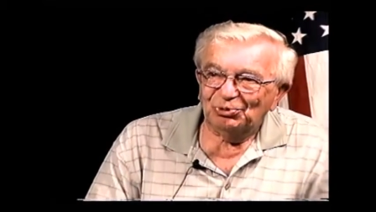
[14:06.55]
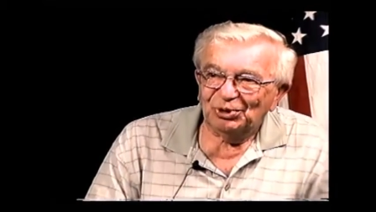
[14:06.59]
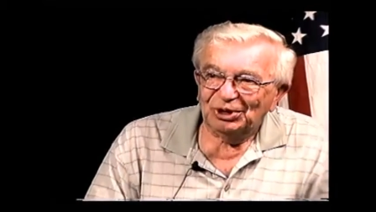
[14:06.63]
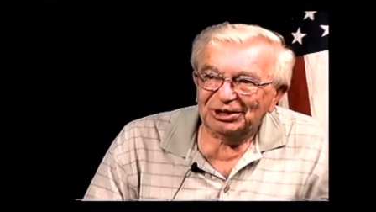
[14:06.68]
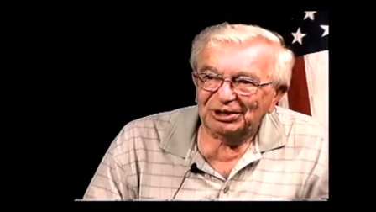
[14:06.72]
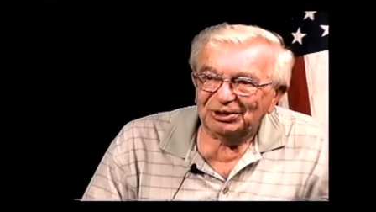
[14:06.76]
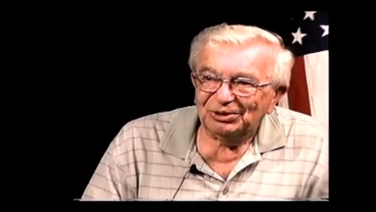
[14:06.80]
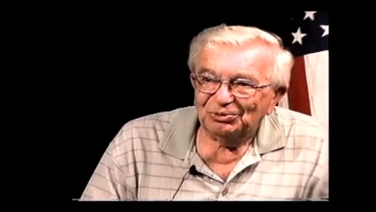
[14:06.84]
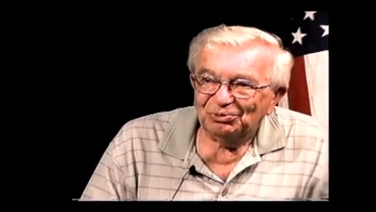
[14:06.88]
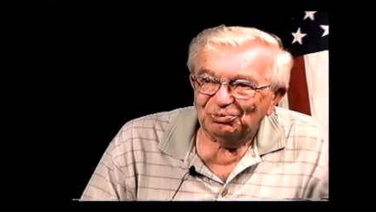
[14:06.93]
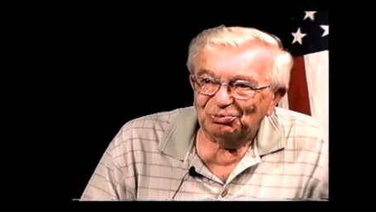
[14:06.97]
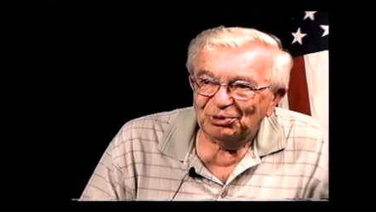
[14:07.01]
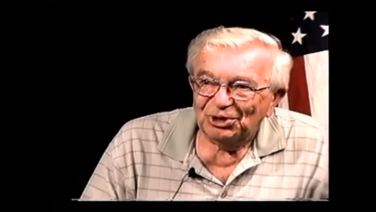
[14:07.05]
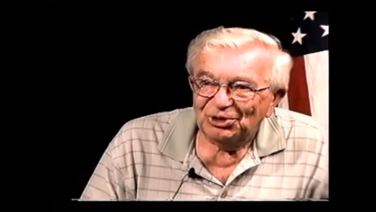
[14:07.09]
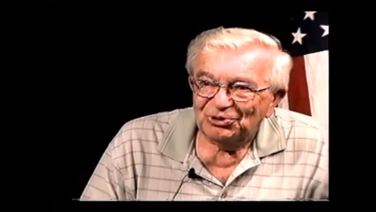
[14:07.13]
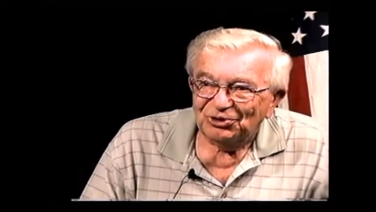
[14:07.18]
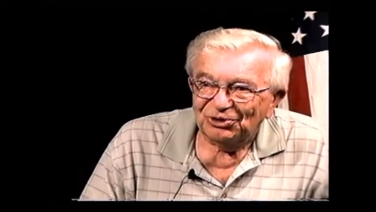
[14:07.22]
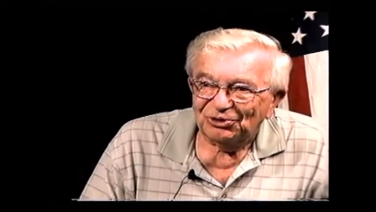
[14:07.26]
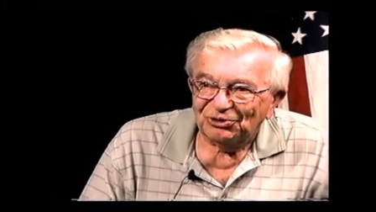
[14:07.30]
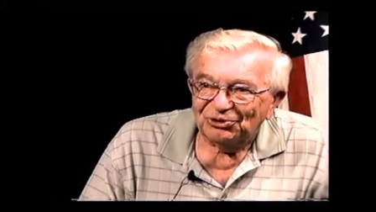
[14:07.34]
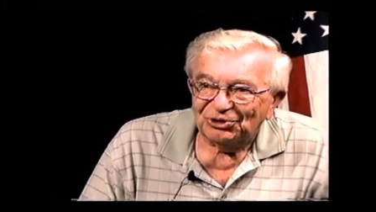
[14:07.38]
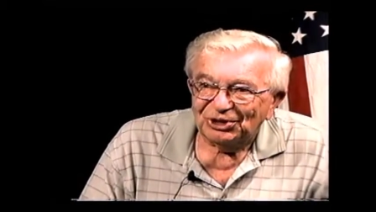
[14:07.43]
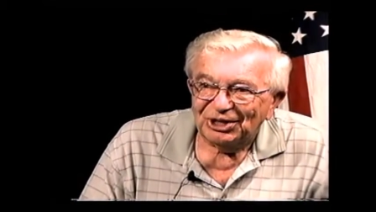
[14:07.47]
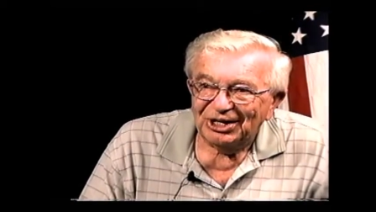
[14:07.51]
the mission
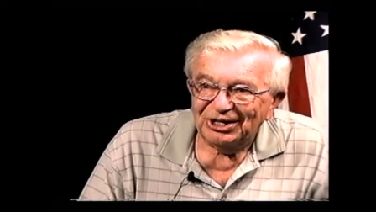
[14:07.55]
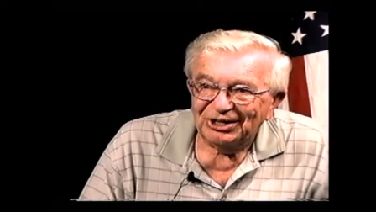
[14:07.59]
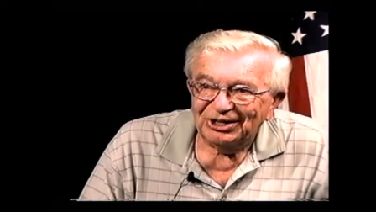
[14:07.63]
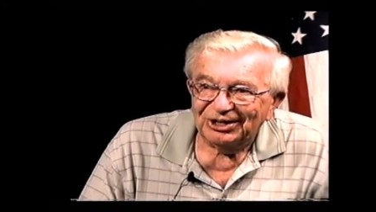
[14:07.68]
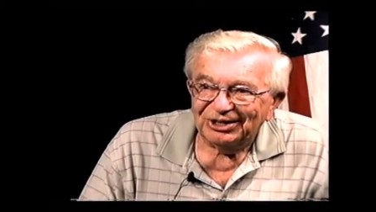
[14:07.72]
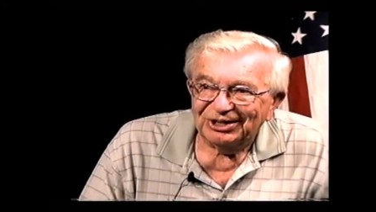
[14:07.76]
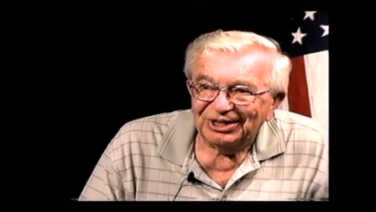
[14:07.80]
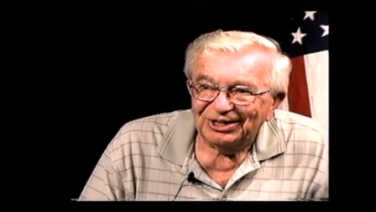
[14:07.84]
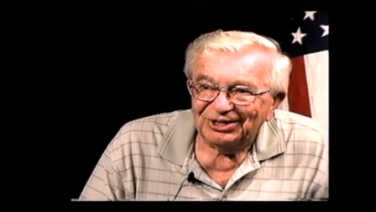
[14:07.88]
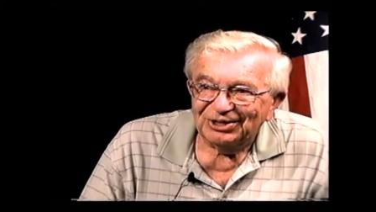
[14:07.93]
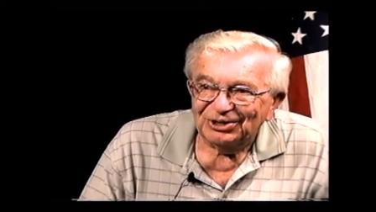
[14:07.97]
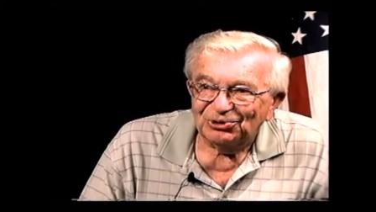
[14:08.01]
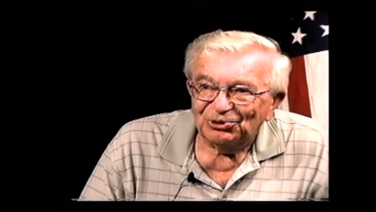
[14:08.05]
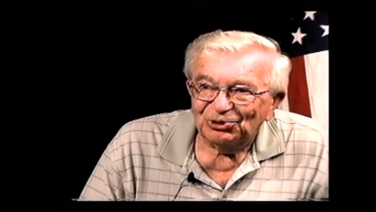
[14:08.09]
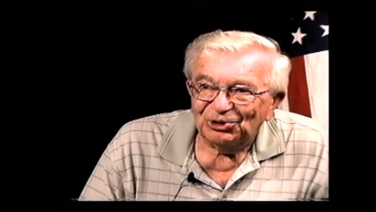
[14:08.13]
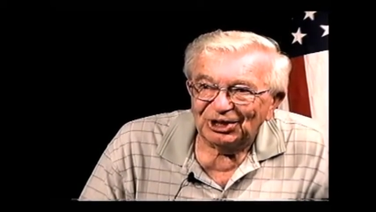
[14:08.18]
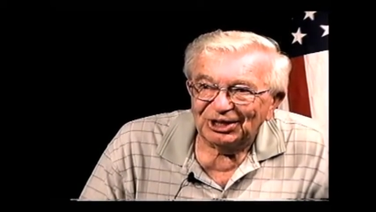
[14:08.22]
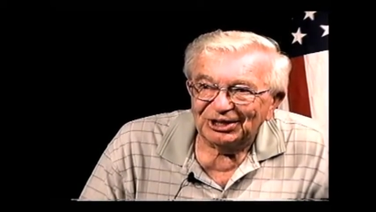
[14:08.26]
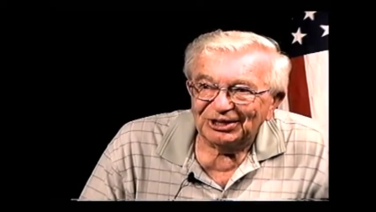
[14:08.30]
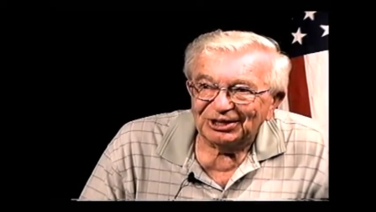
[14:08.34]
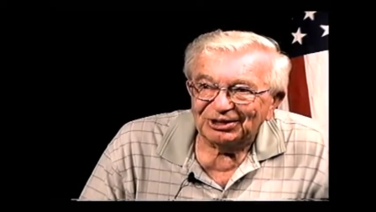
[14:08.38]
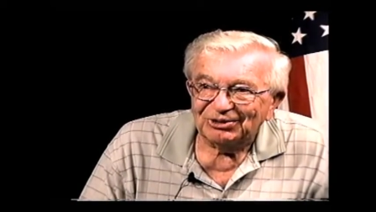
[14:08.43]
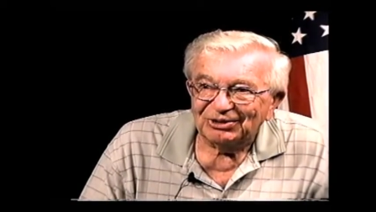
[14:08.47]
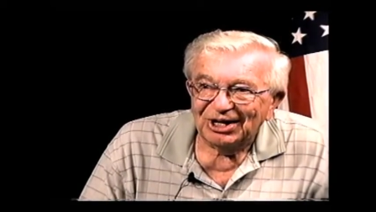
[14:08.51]
mm-hmm. started, and you were
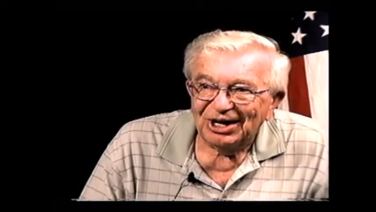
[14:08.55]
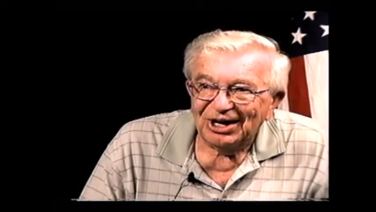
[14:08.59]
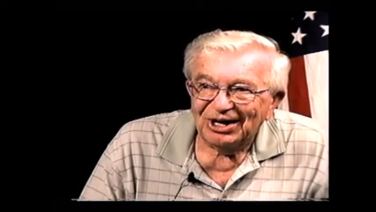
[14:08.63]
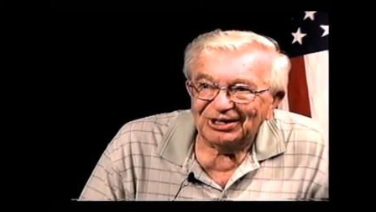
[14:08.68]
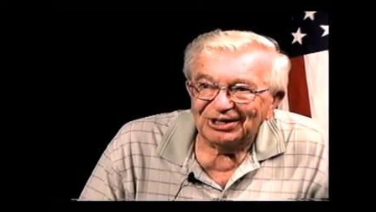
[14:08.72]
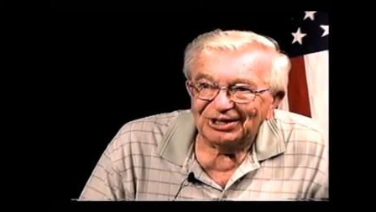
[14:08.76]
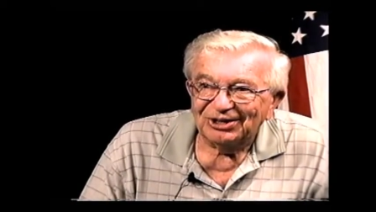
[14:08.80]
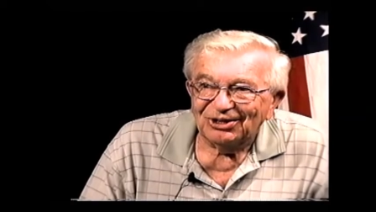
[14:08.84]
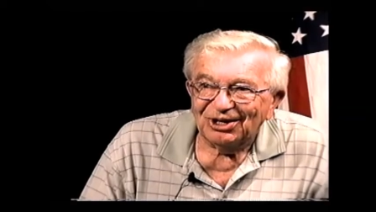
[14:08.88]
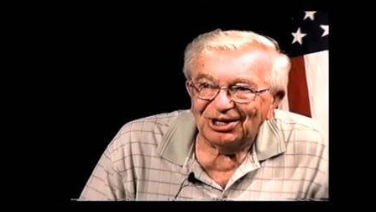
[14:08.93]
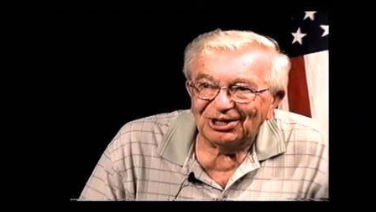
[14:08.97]
on the ground, and all